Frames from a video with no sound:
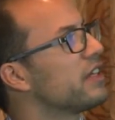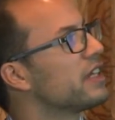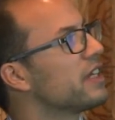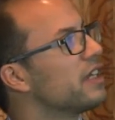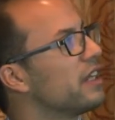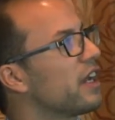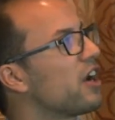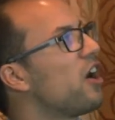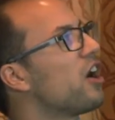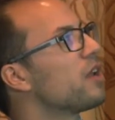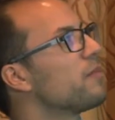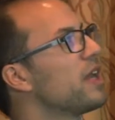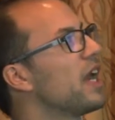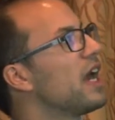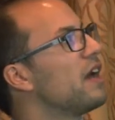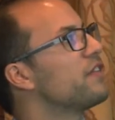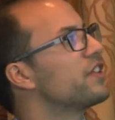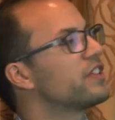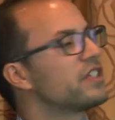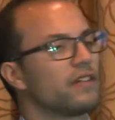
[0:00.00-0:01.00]
an economy
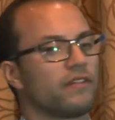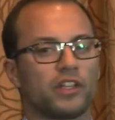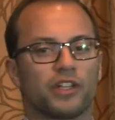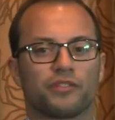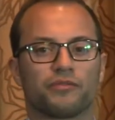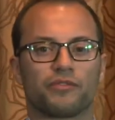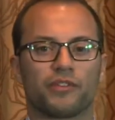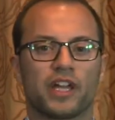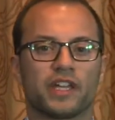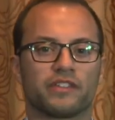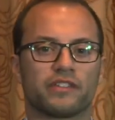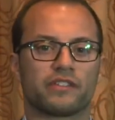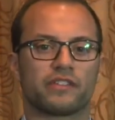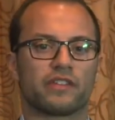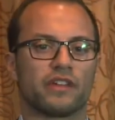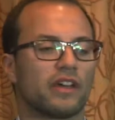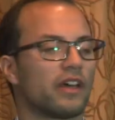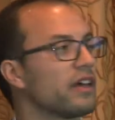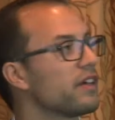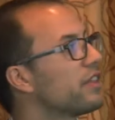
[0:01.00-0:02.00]
have a civil
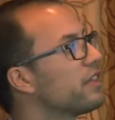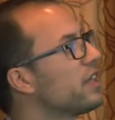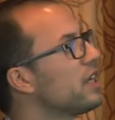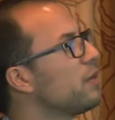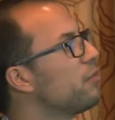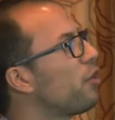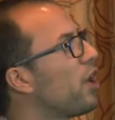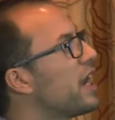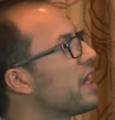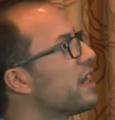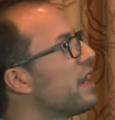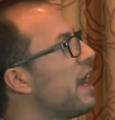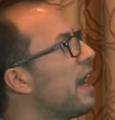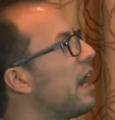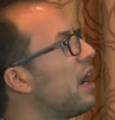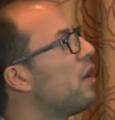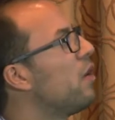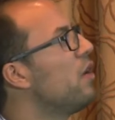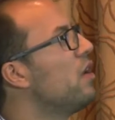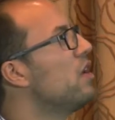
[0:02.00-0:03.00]
unrest theme right
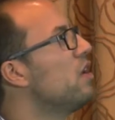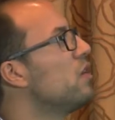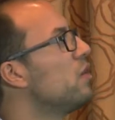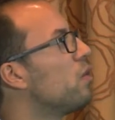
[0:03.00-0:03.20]
now?